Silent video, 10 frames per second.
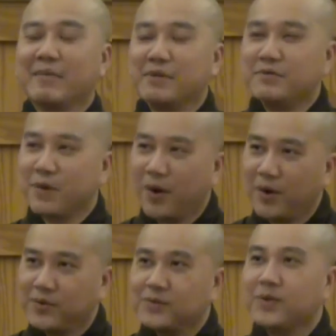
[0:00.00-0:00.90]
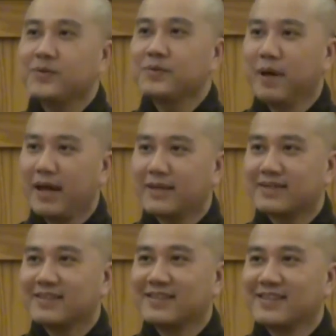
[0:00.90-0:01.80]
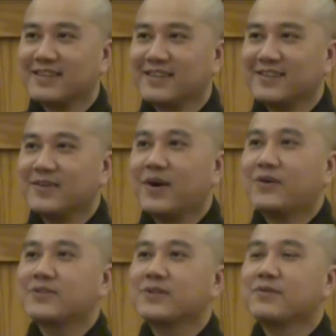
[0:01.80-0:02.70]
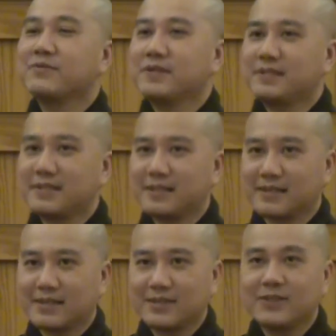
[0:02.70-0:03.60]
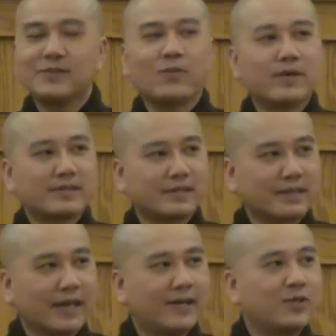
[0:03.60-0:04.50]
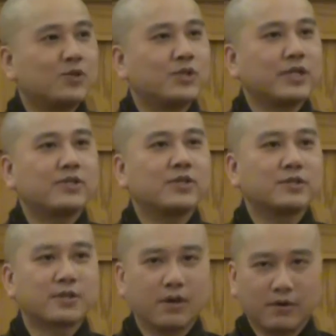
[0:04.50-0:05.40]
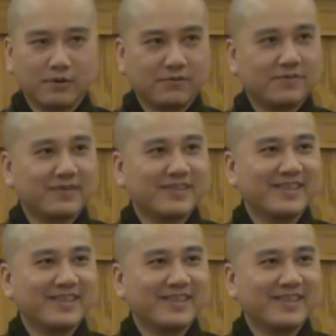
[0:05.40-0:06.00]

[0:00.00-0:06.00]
And before you go to bed, you also visit the kitchen once again to check your stove